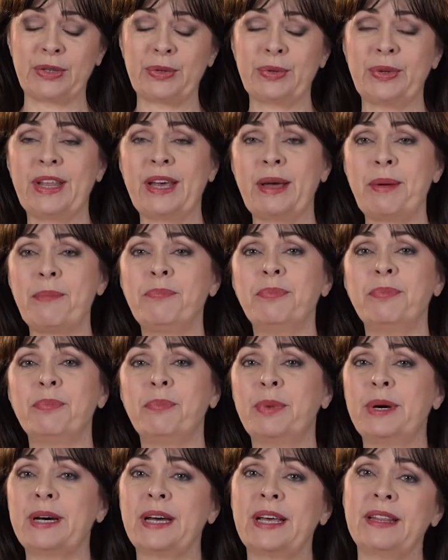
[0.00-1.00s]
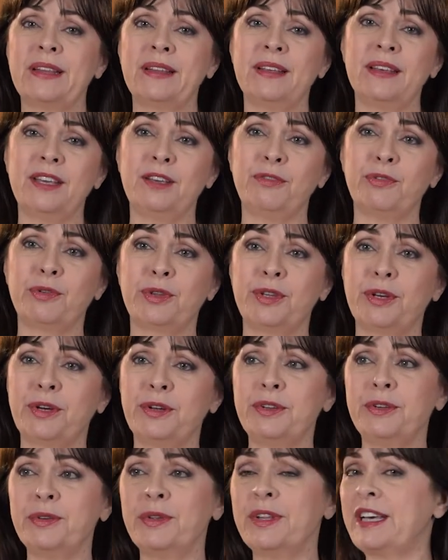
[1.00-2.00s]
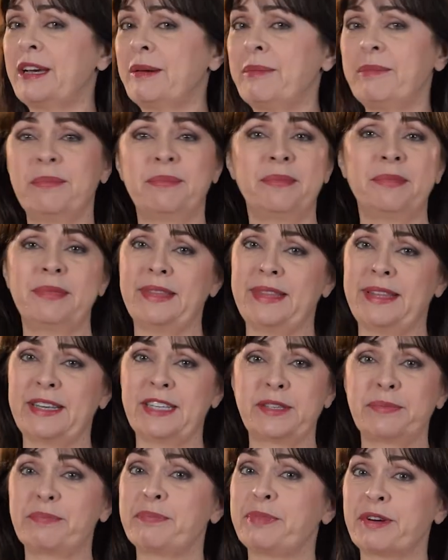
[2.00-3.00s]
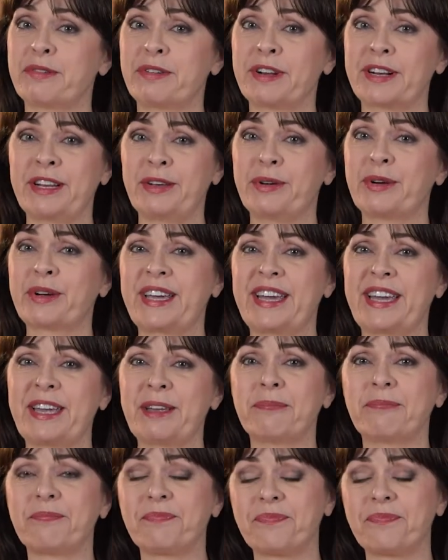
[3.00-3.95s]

do them, but if you don't do them, that's perfectly okay.